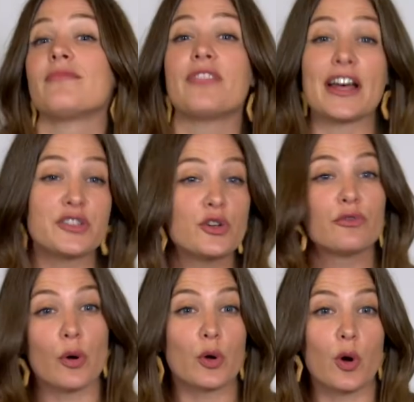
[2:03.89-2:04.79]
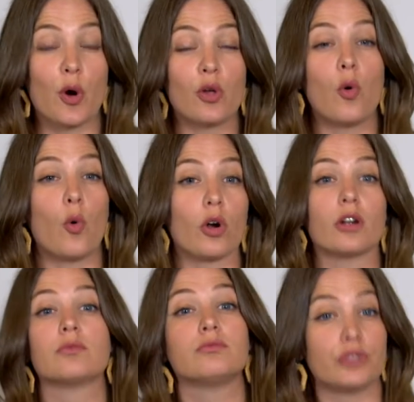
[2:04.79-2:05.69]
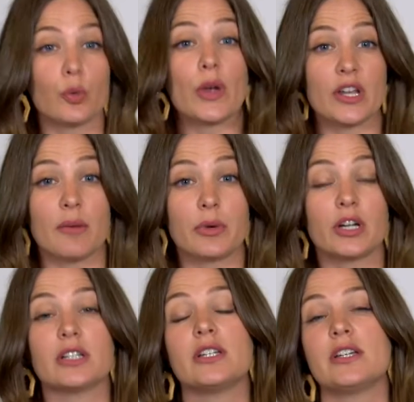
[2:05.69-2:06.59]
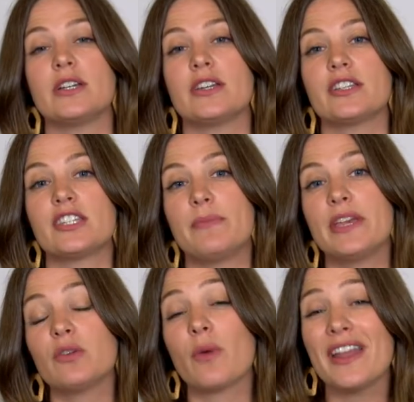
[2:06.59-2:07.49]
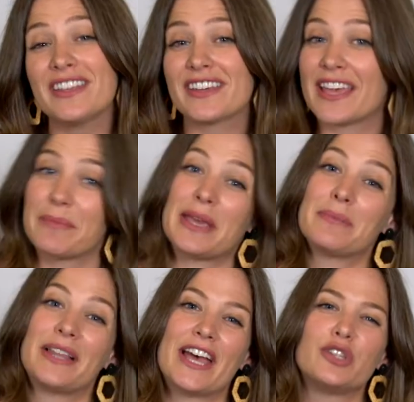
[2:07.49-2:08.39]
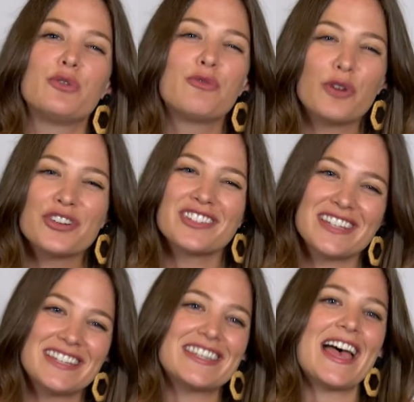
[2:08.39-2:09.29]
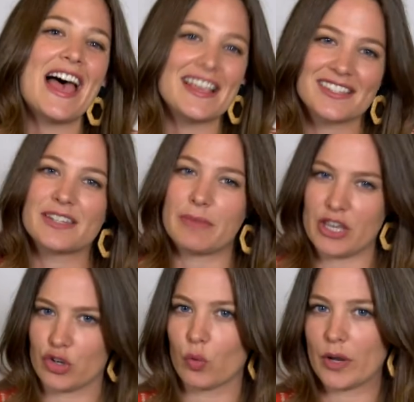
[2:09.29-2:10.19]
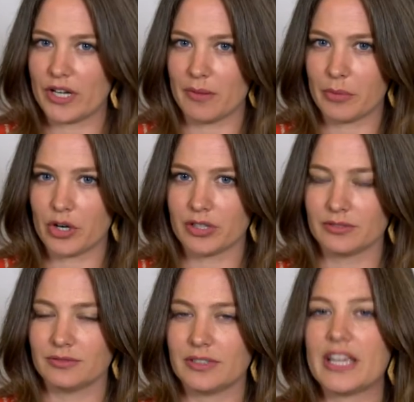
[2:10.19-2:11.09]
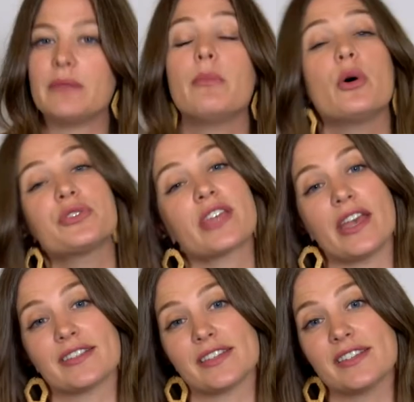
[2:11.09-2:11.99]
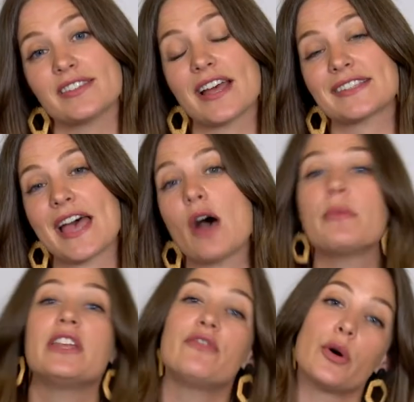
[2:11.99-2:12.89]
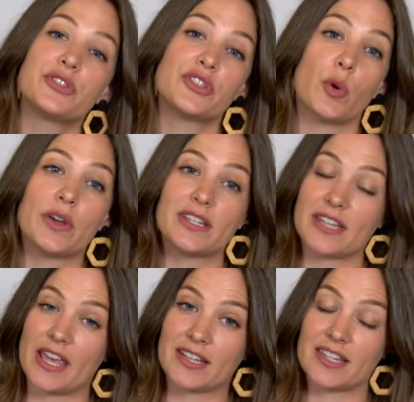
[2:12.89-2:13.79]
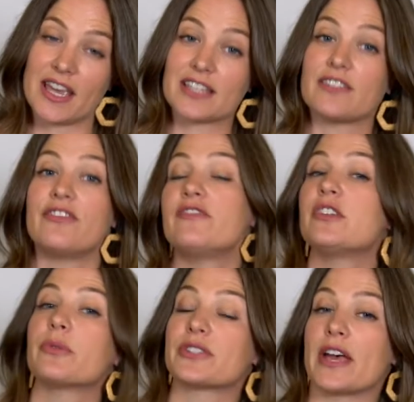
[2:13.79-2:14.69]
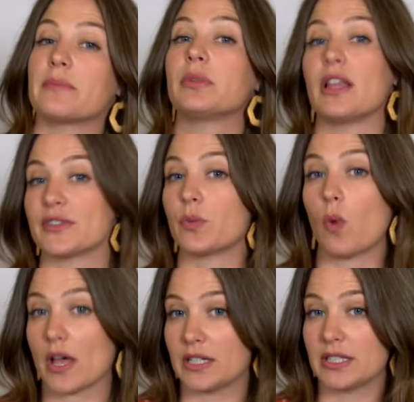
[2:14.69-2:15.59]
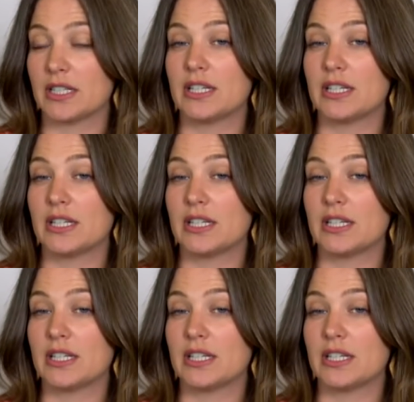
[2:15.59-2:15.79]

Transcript: That's your vote goal or your win number. To begin writing a campaign plan, you first need to estimate your win number. In most cases, that's how many votes it's going to take to get to 50% plus 1.